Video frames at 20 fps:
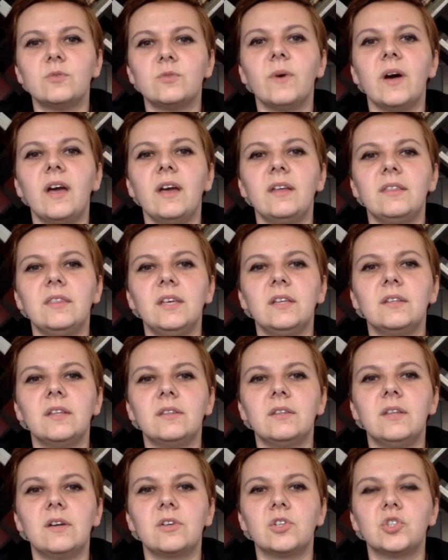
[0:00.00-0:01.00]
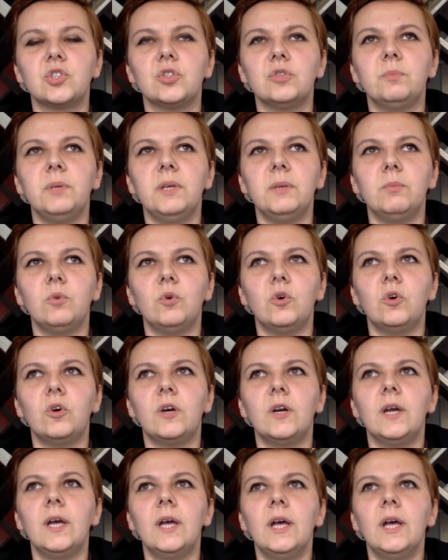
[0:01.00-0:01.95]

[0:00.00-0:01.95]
why I think that there should be more